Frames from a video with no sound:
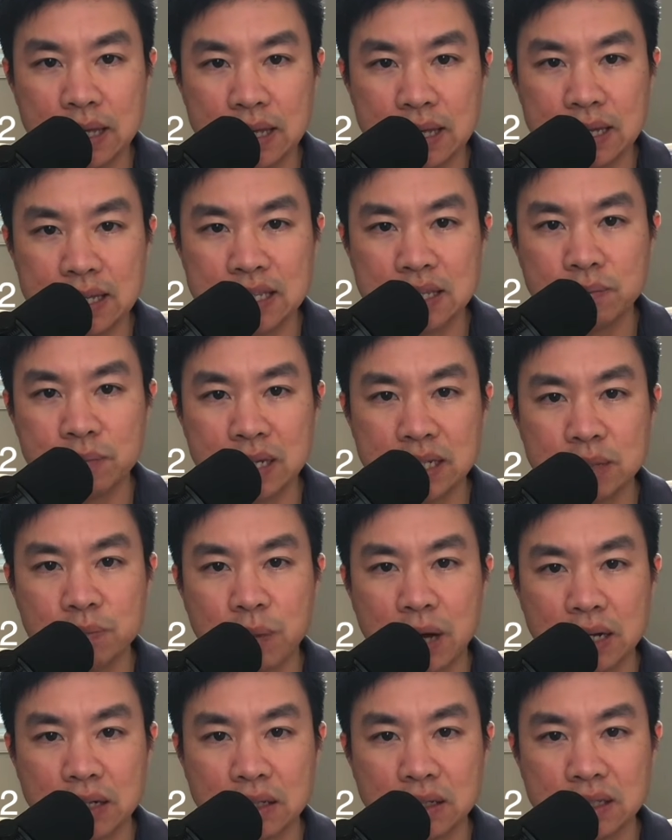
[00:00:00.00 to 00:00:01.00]
isthmic
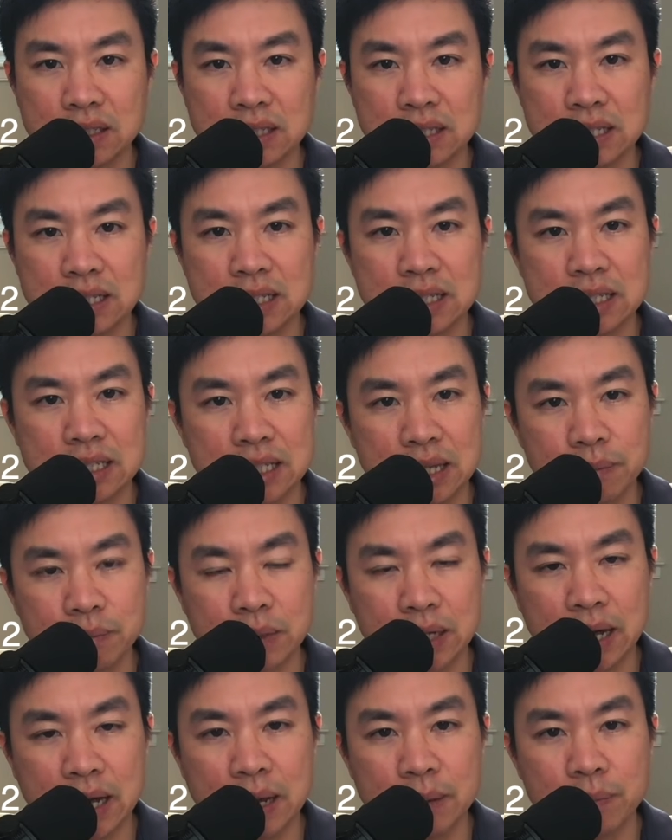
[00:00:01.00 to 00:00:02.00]
spondylolisthesis
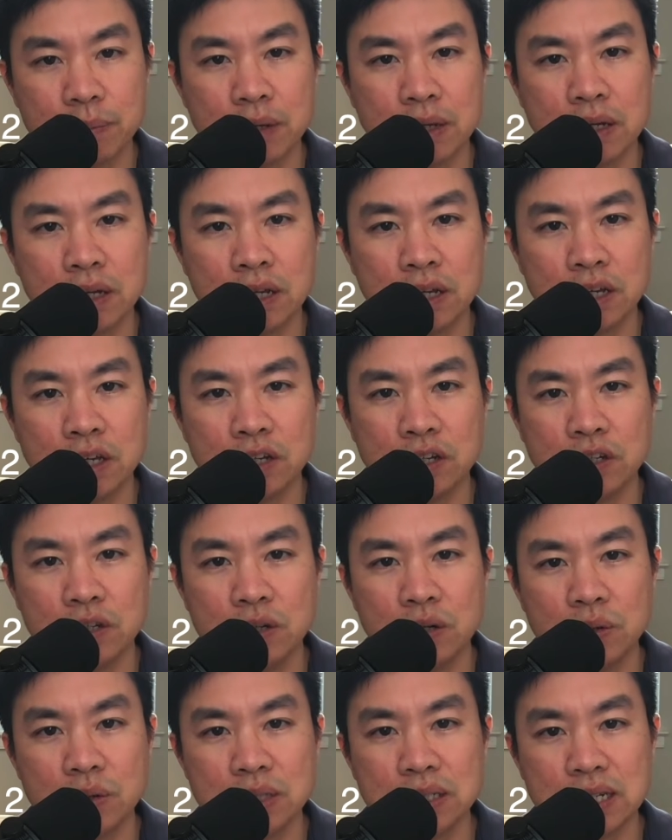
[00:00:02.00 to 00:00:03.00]
subtype,
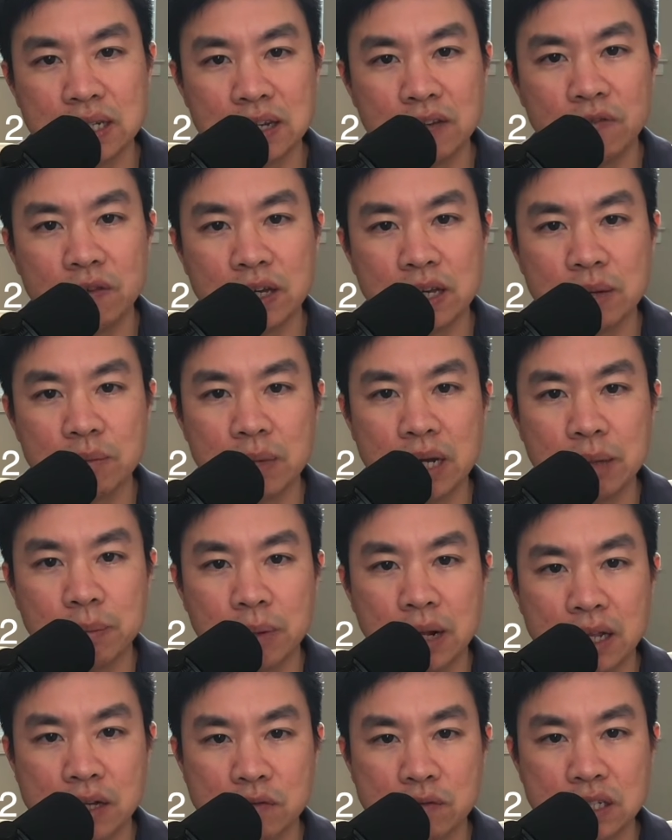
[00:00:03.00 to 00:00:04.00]
no significant
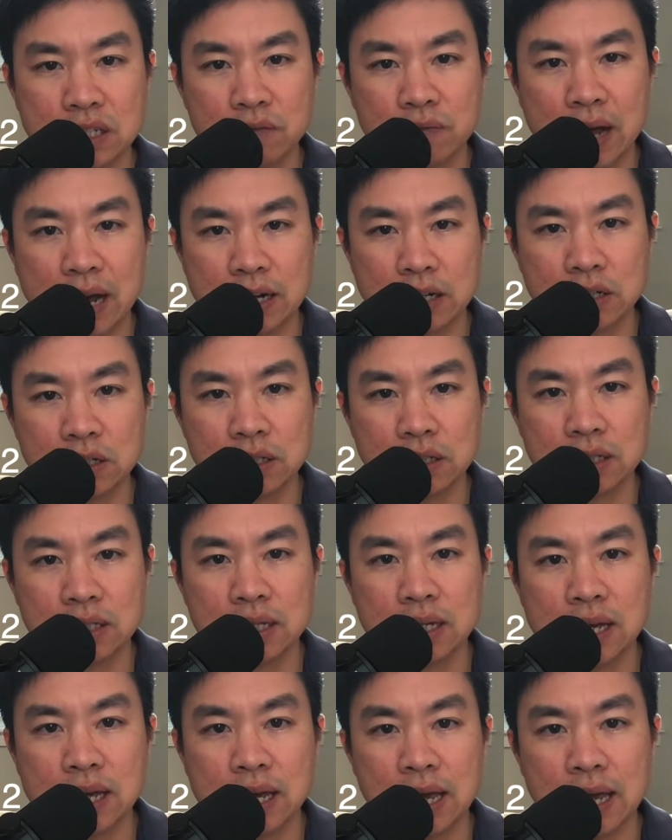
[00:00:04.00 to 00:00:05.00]
metabolic risk
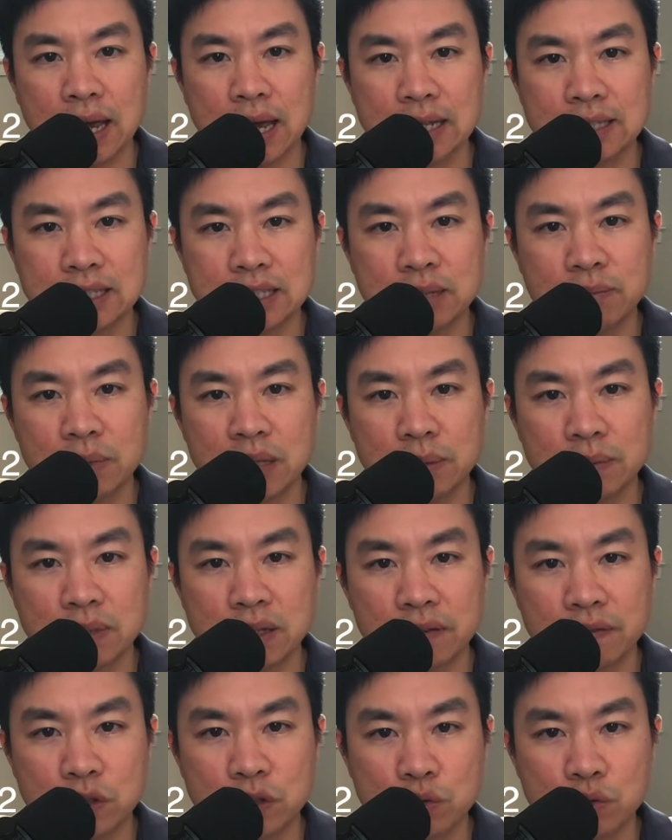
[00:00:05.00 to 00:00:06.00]
factors, and symptoms
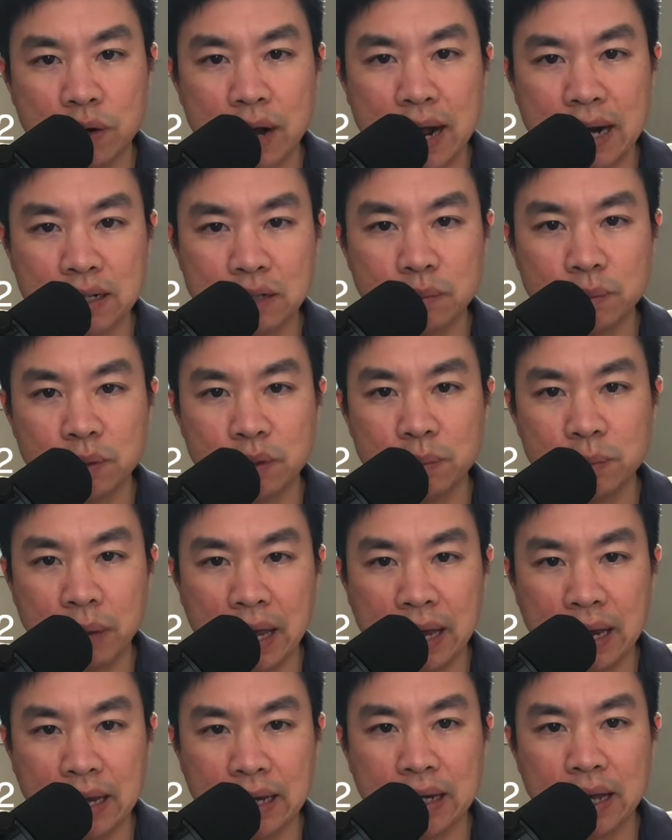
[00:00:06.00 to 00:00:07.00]
of intractable
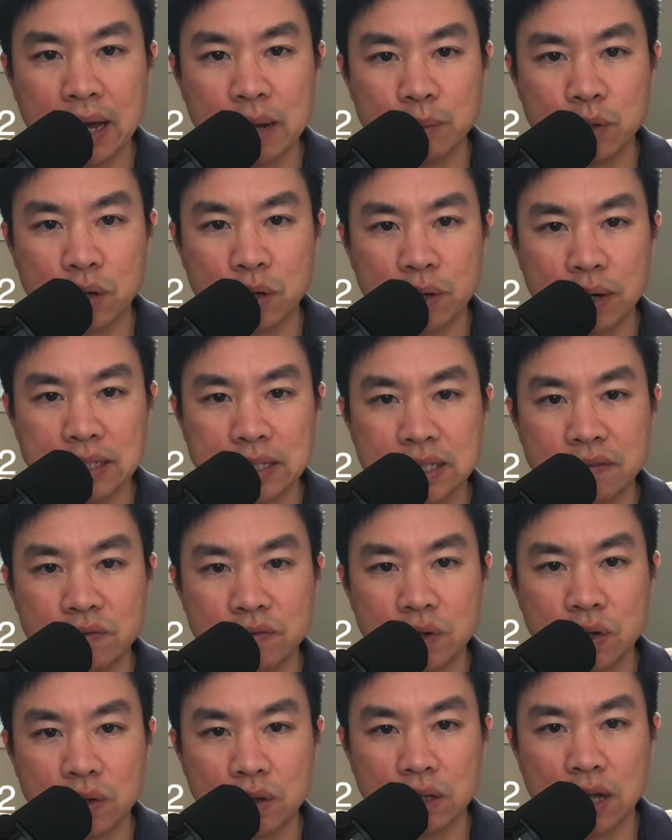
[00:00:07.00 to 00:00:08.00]
pain and
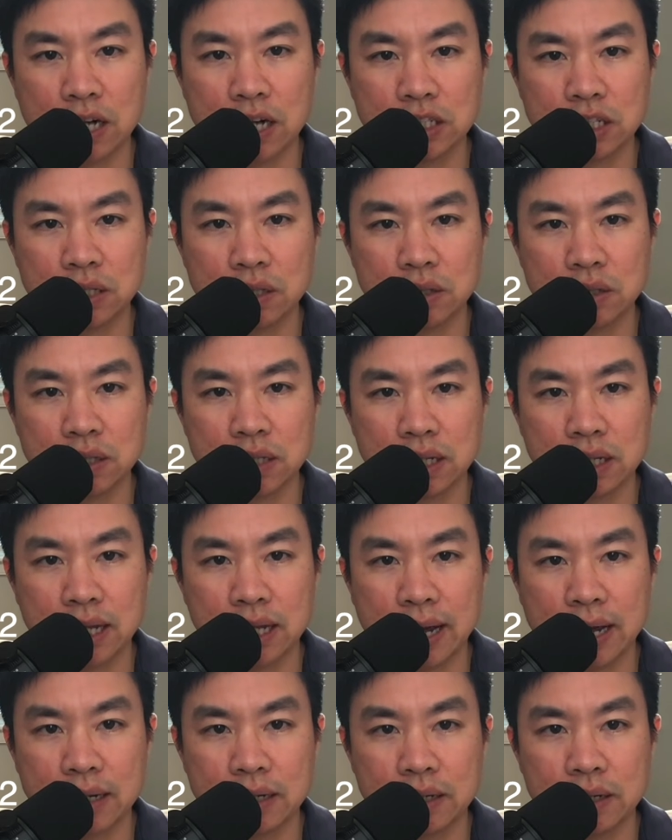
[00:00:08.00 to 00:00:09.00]
progressive neurological
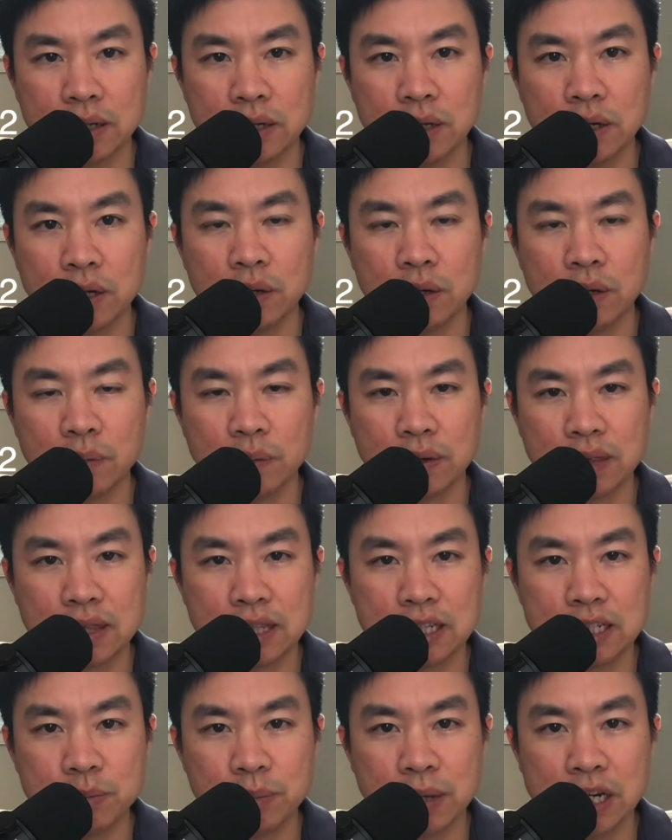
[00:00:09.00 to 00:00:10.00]
decline. With
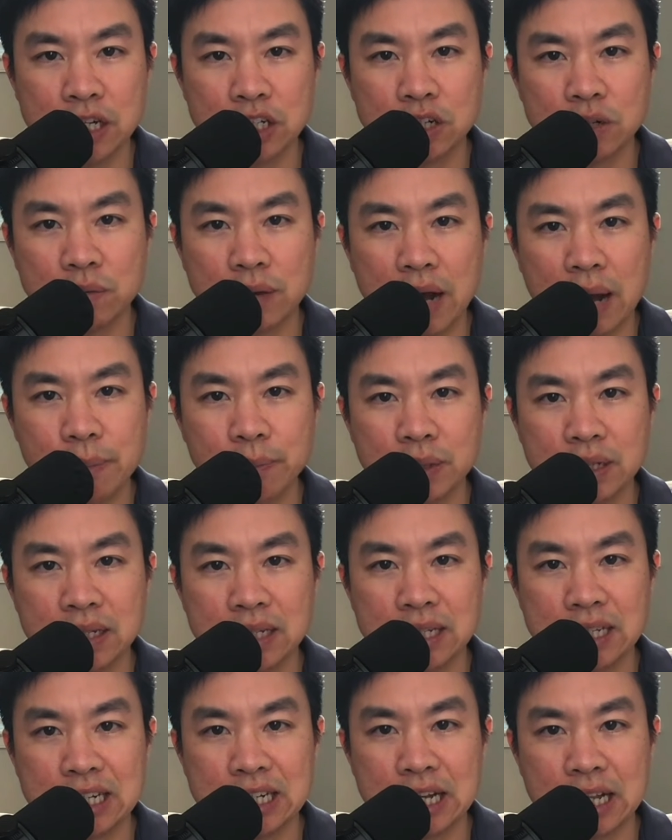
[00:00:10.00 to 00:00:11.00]
this patient
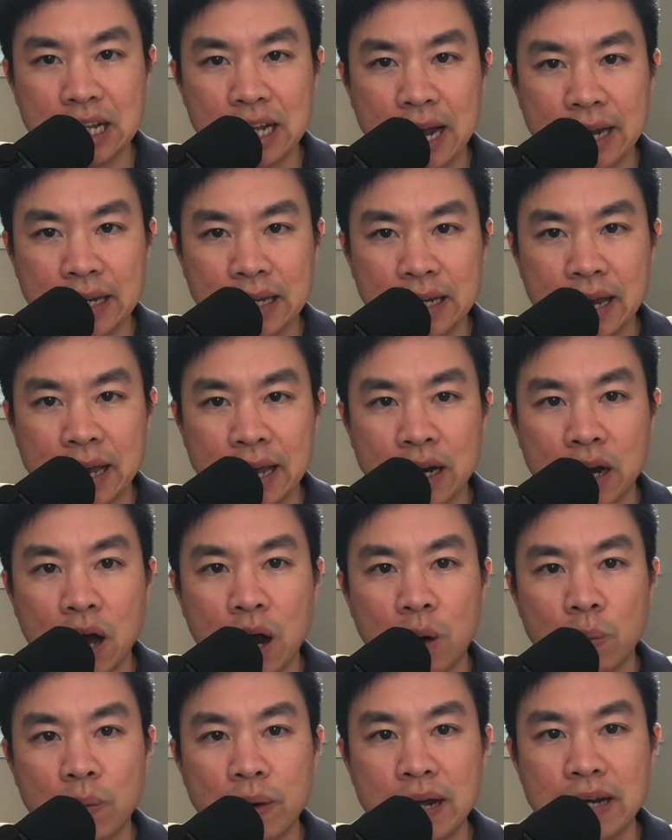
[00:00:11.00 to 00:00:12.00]
rapidly declining and
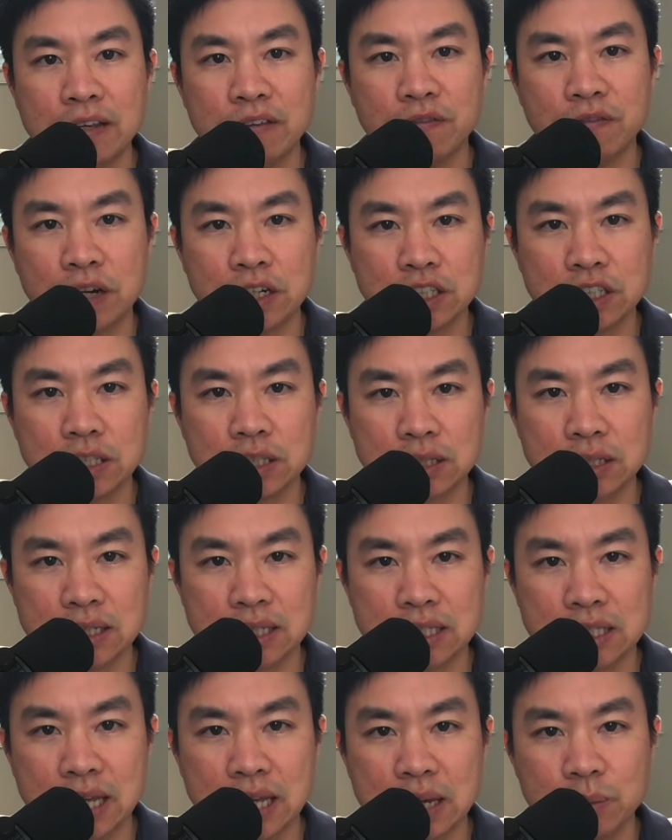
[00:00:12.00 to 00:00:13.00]
already functionally
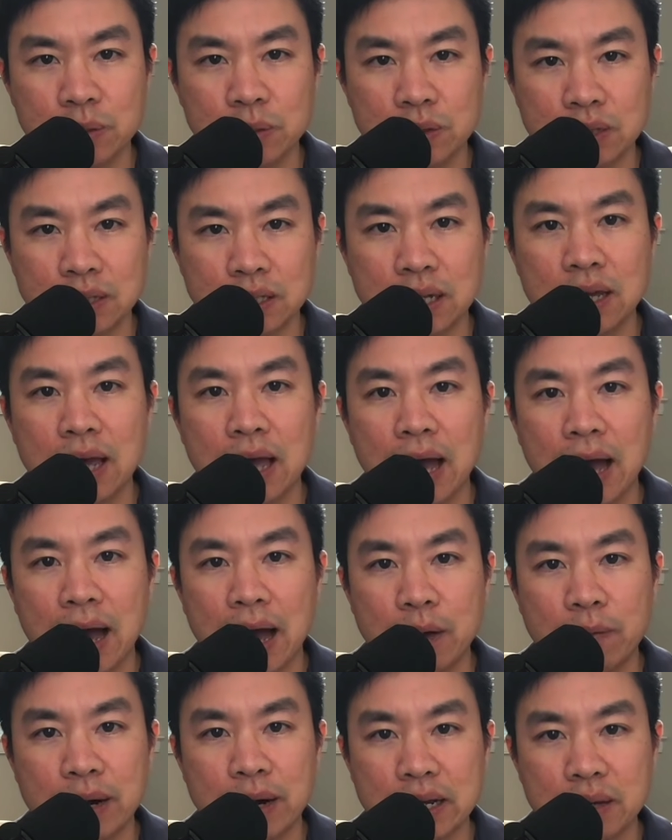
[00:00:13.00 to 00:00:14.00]
disabled,
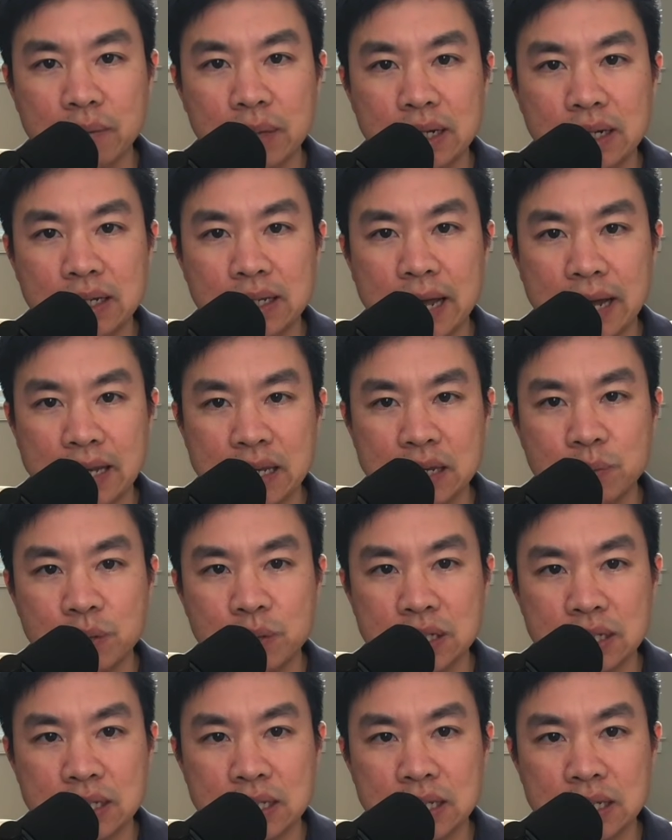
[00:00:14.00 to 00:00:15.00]
I recommended that he
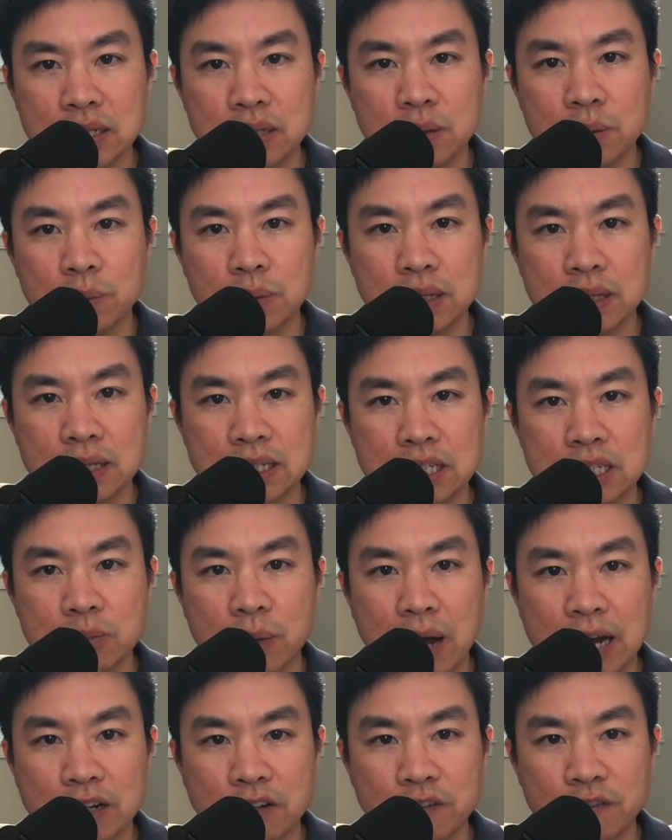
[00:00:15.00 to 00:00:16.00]
proceed with a
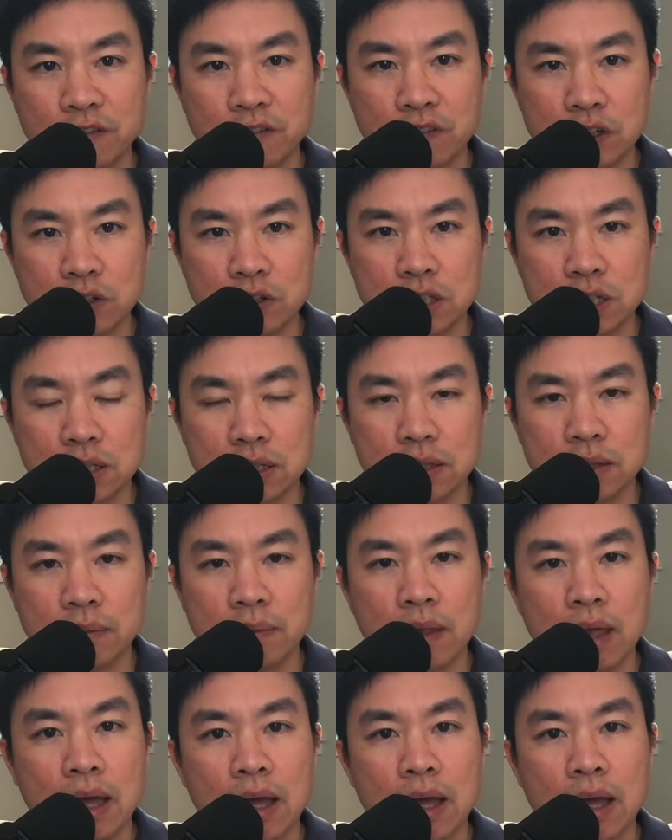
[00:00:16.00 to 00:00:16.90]
spinal fusion.